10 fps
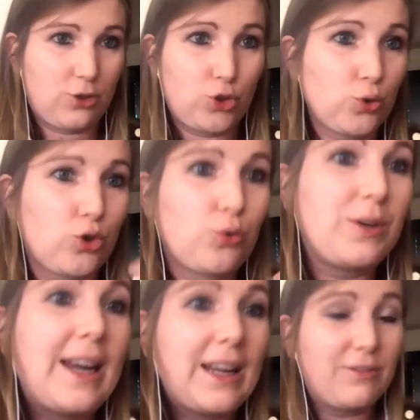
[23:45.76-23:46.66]
to
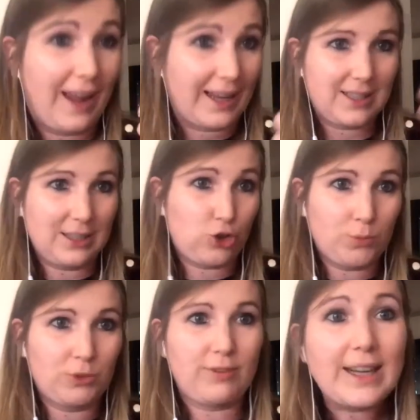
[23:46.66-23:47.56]
really advance this
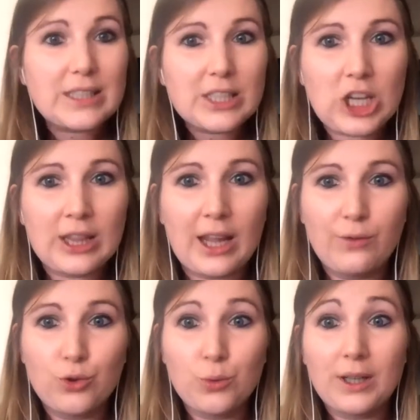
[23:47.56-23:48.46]
human rights agenda,
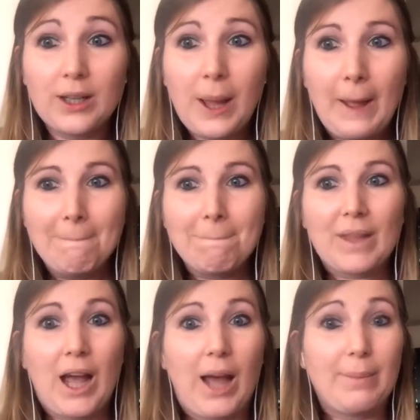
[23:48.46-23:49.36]
if you will,
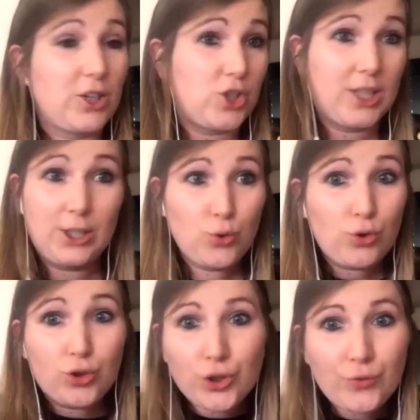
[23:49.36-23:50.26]
because the EU
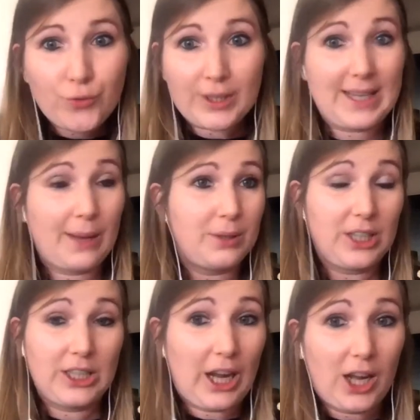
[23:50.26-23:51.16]
could, for example,
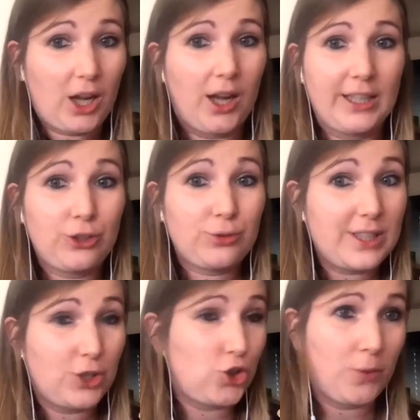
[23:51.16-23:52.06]

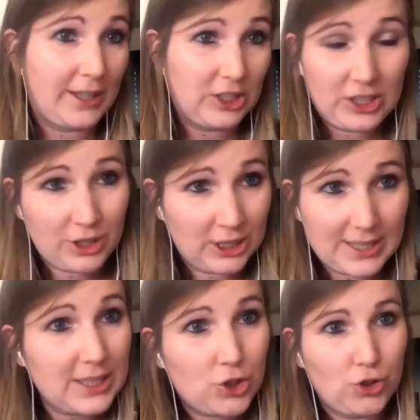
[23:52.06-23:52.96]
increase its humanitarian
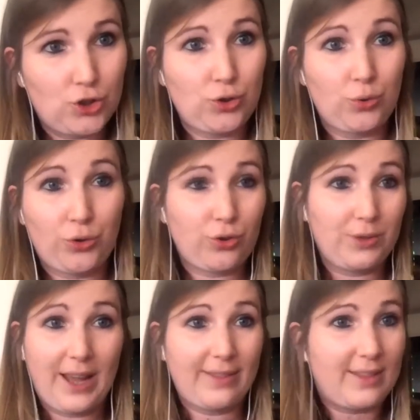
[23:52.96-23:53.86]
assistance to North
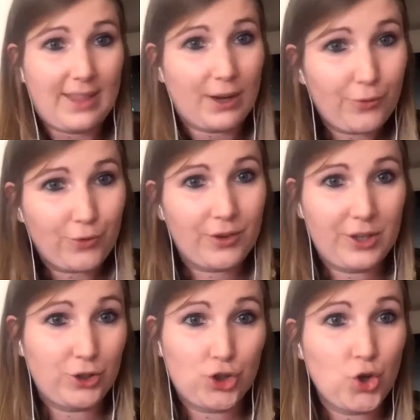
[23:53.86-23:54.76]
Korea. Therefore,
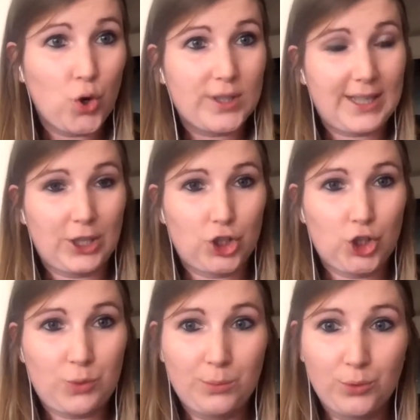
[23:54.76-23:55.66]
there's no
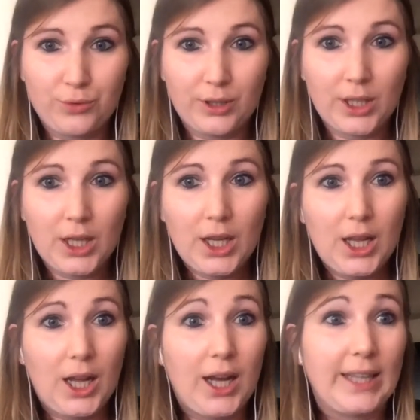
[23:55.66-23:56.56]
sanctions removal
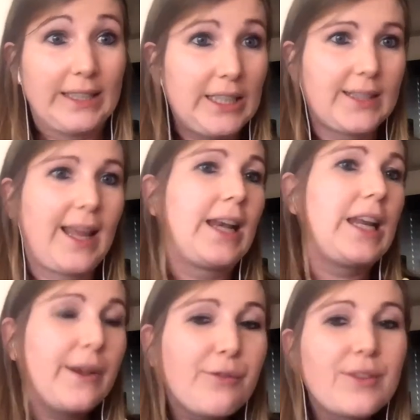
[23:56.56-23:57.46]
needed. And
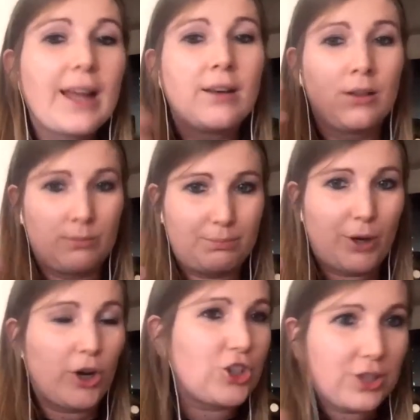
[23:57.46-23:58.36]
if then
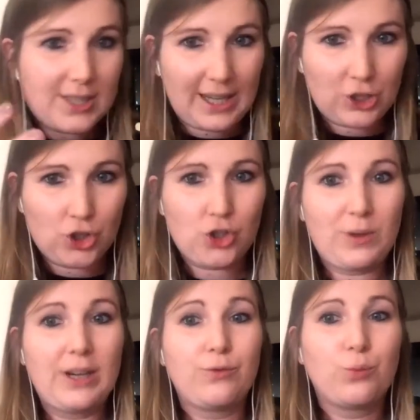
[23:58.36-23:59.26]
partial sanctions
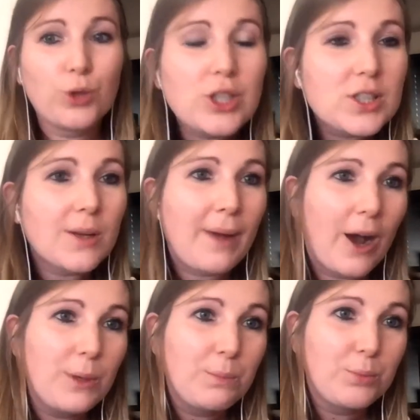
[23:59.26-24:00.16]
relief would
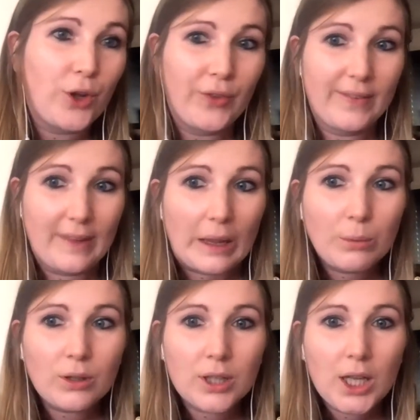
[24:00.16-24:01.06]
somehow be put on the
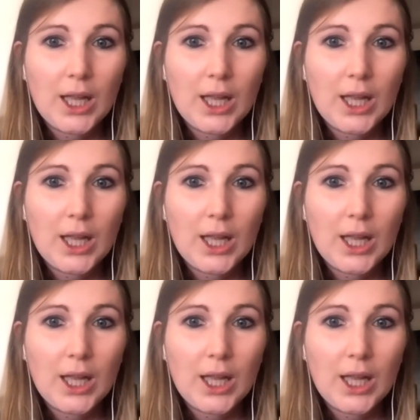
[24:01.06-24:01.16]
table,